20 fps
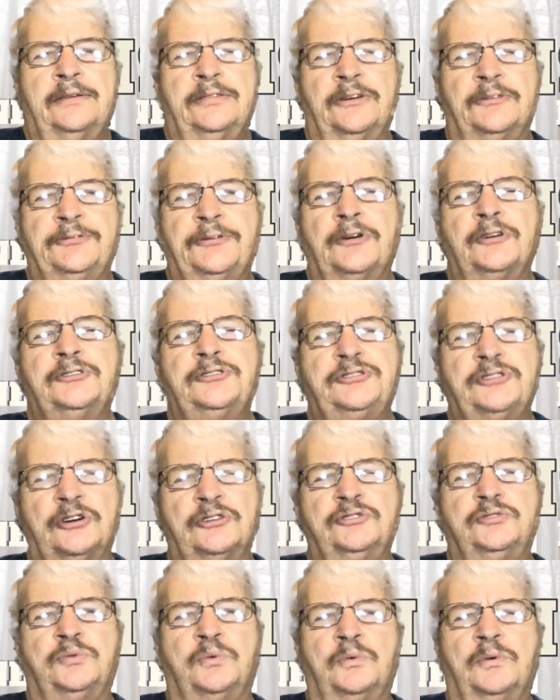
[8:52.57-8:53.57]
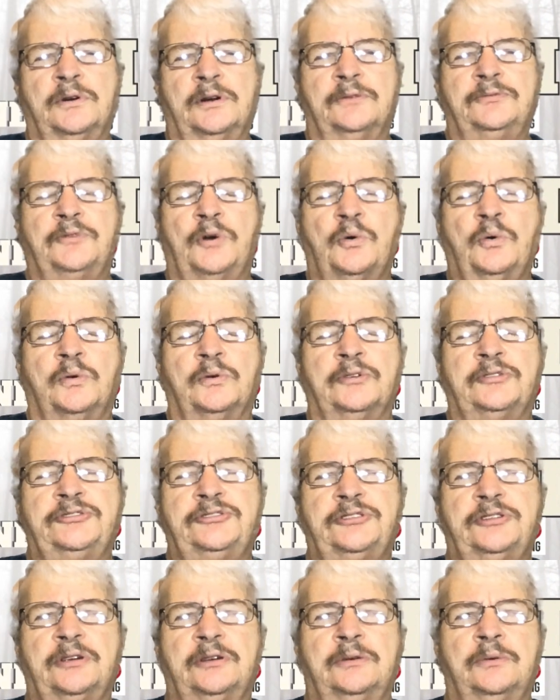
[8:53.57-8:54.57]
The first search warrant, of
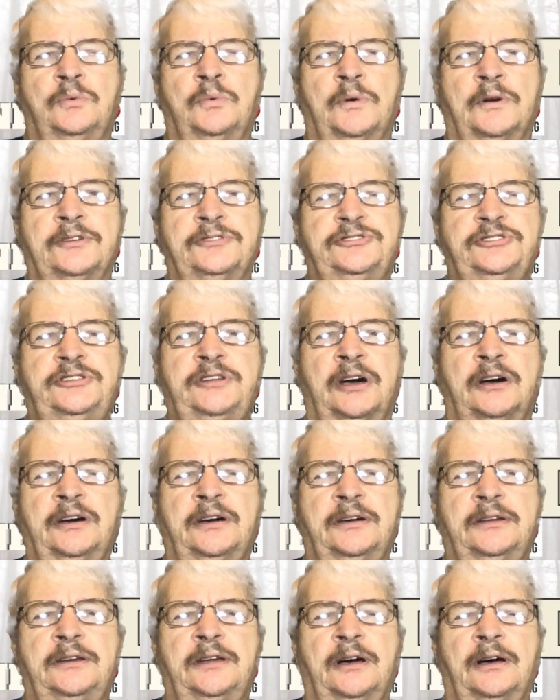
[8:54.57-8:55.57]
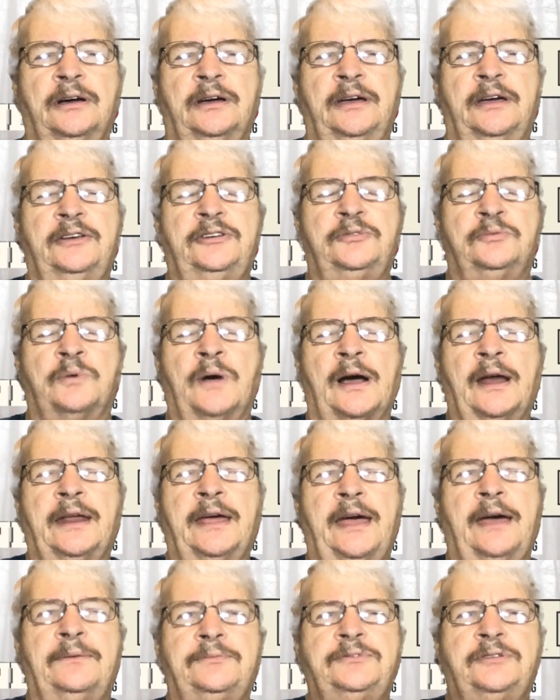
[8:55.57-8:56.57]
course, was done right
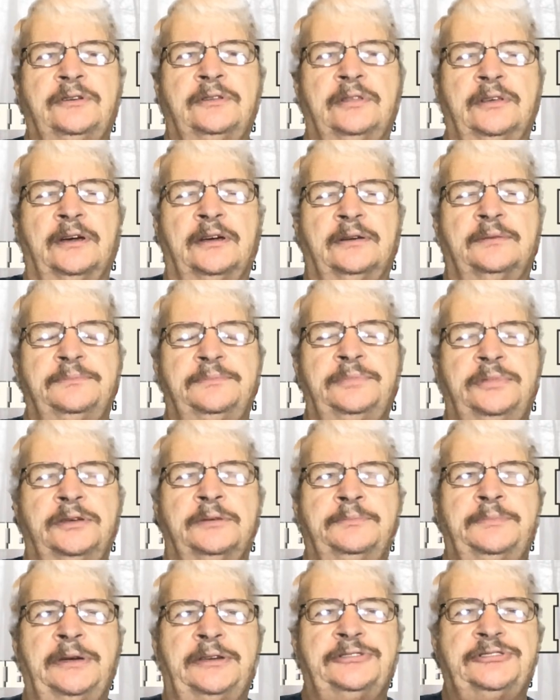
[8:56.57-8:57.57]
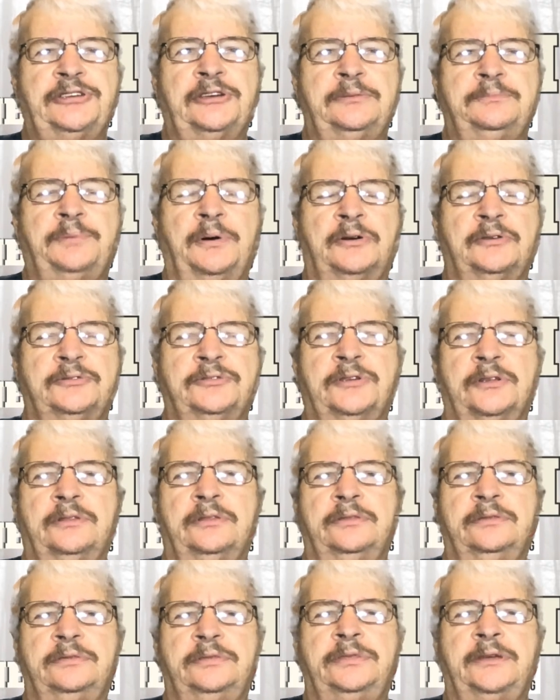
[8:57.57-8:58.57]
after the missing person.
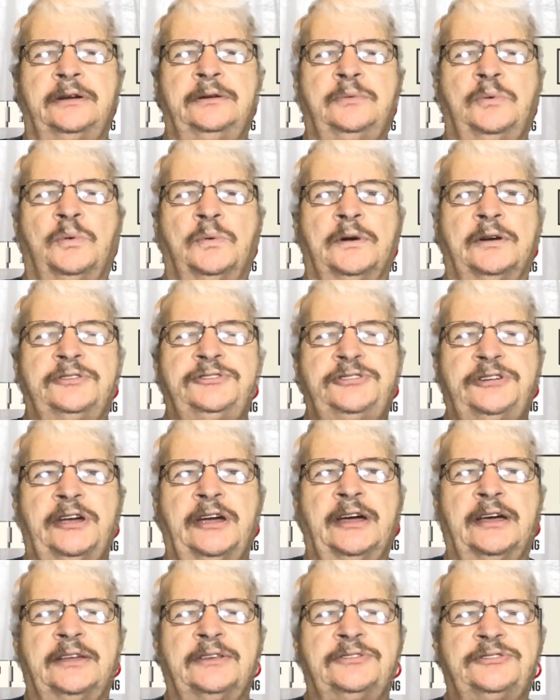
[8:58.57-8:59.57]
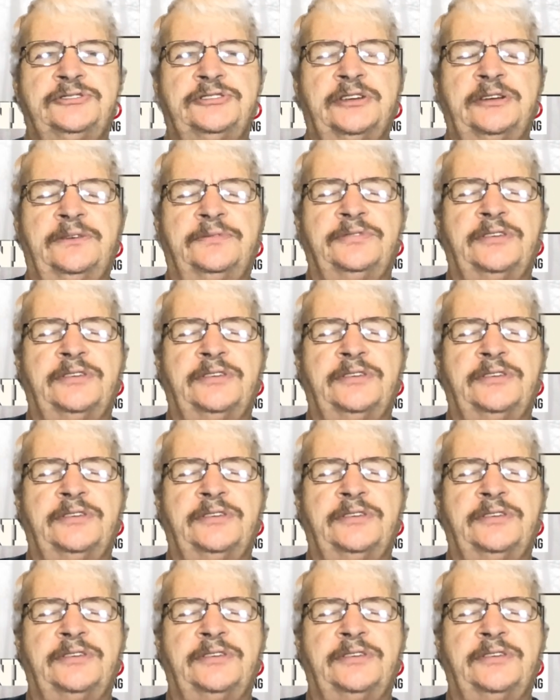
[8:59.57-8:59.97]
They want to check and see